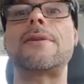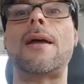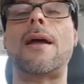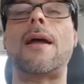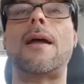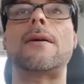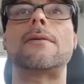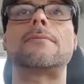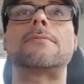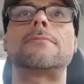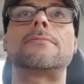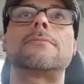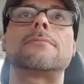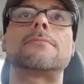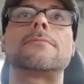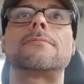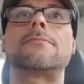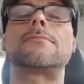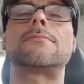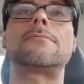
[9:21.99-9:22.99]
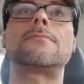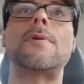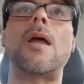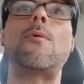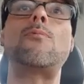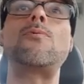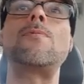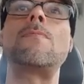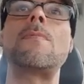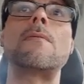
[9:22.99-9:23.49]
that,
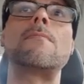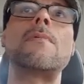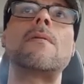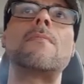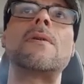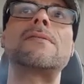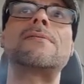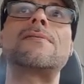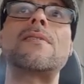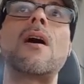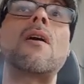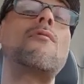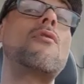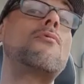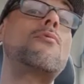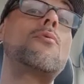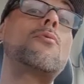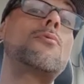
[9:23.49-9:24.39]
I remember myself,